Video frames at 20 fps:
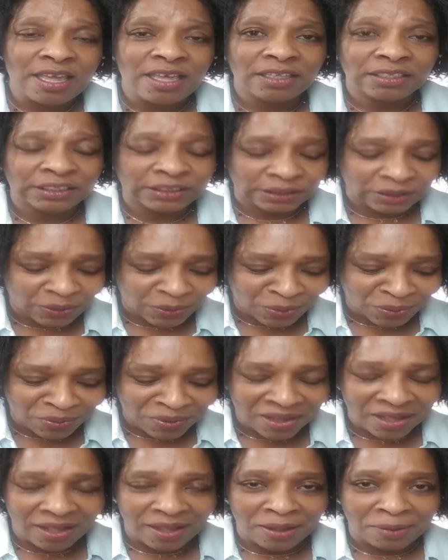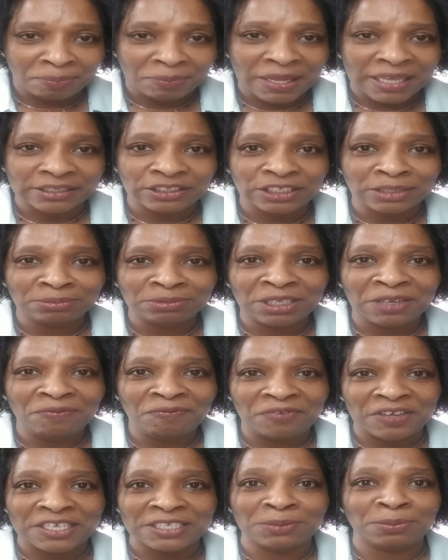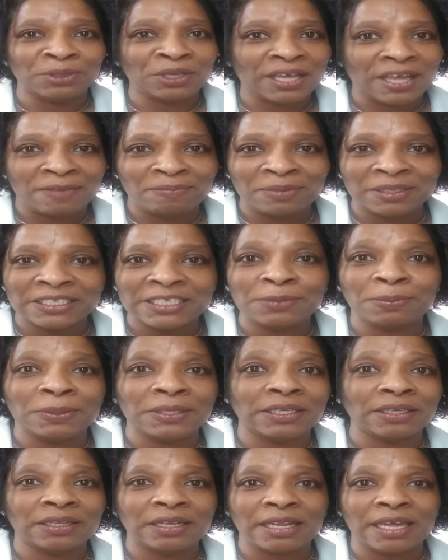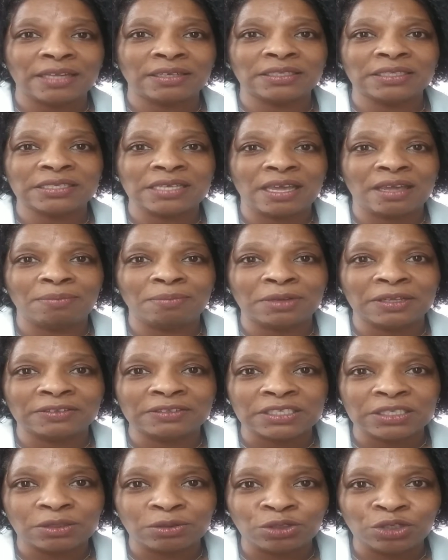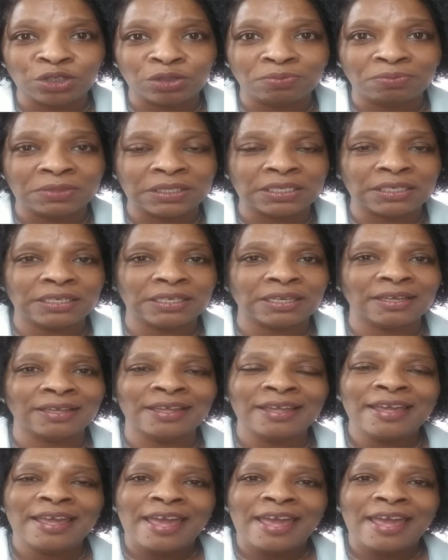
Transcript: So um, I jumped on Facebook. I've been spending a lot of time on social media.